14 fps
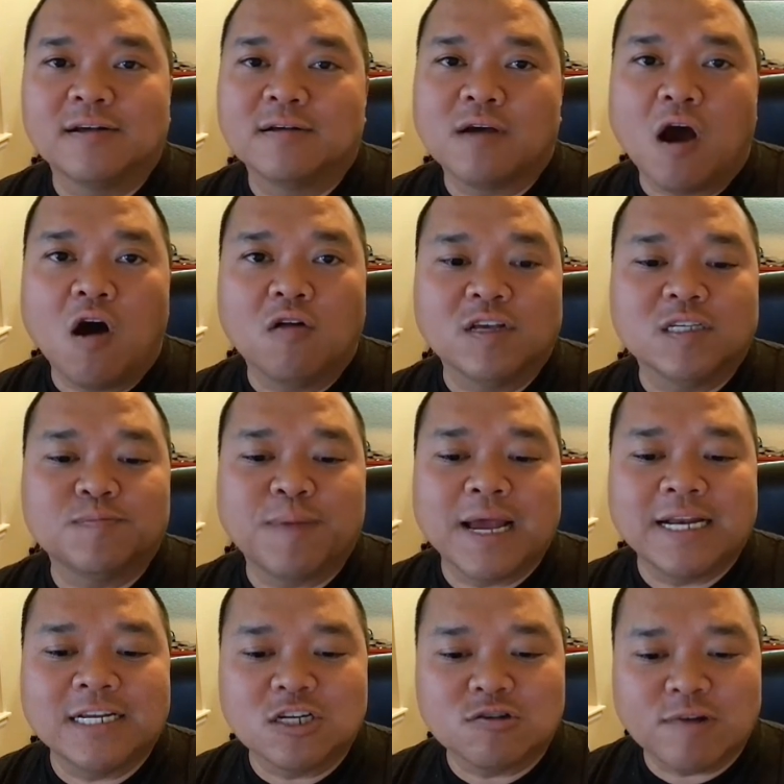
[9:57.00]
all these
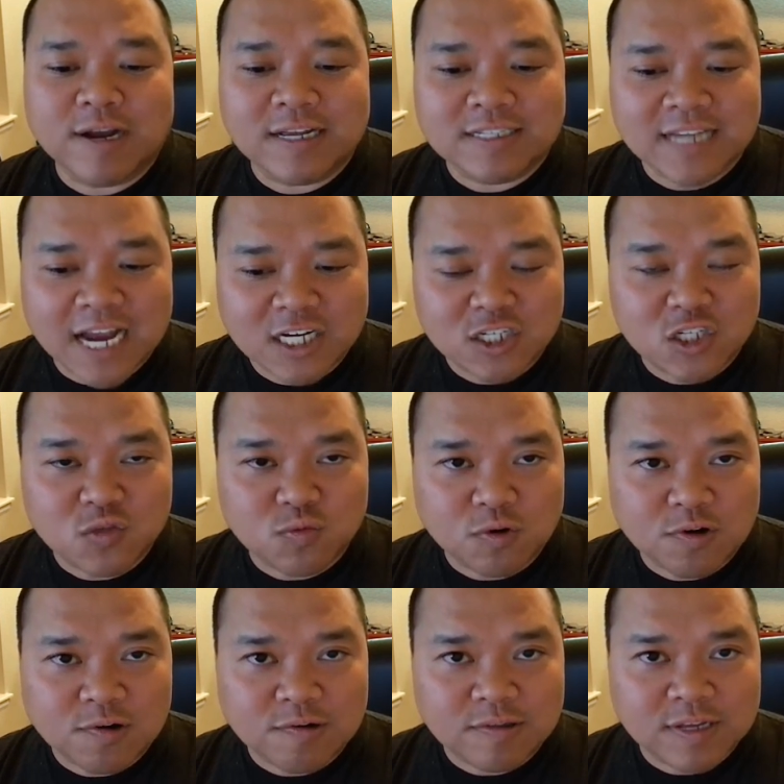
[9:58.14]
pending transactions were
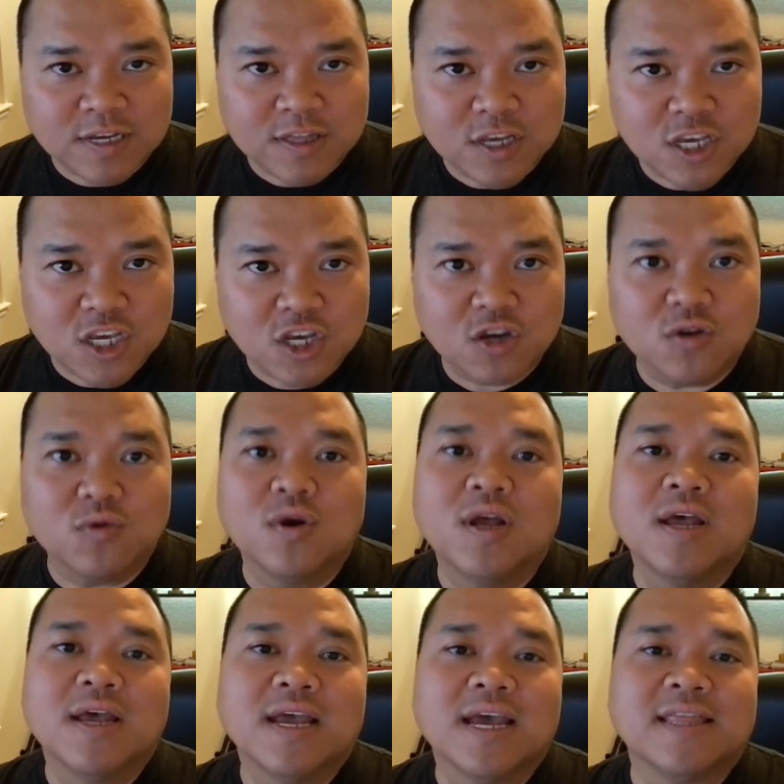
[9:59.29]
currently in the queue
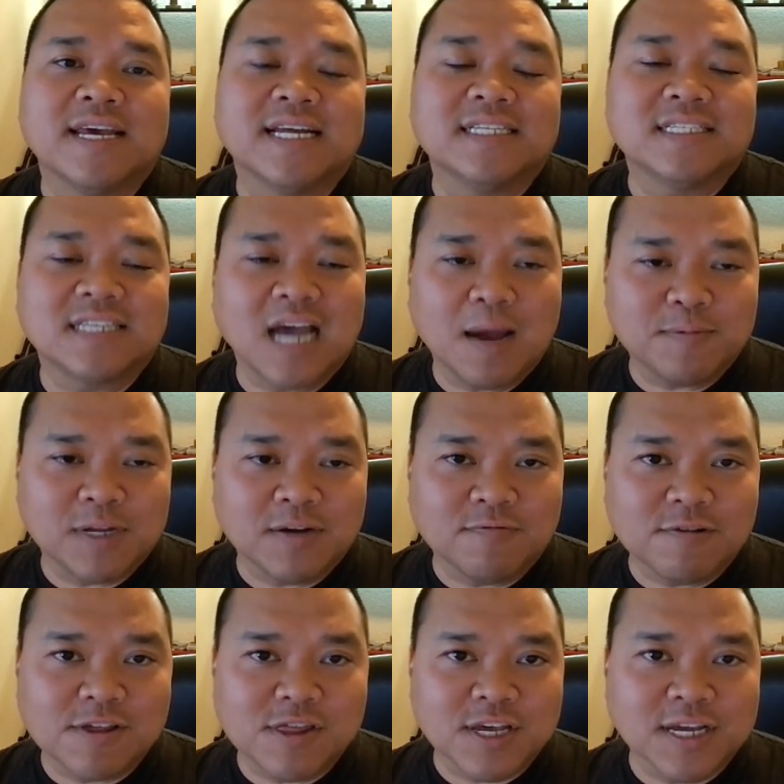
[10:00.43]
and they had stopped
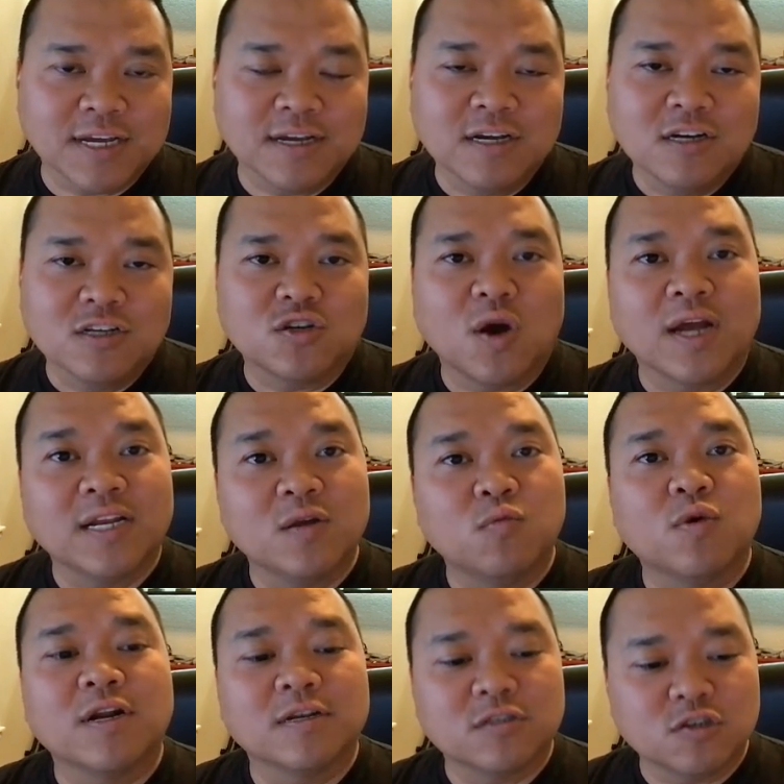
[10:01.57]
everything. So I didn't want to
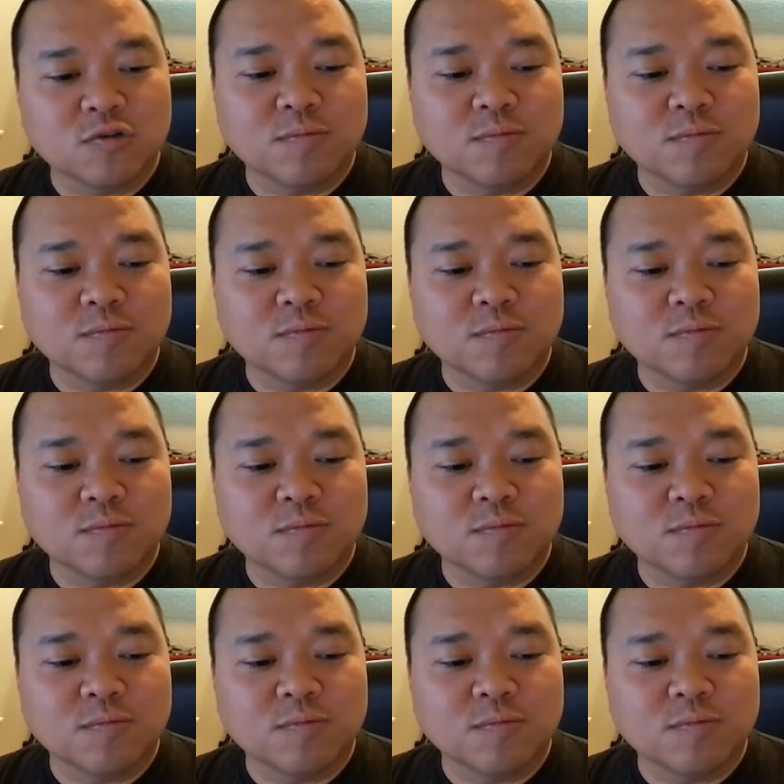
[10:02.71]
assert my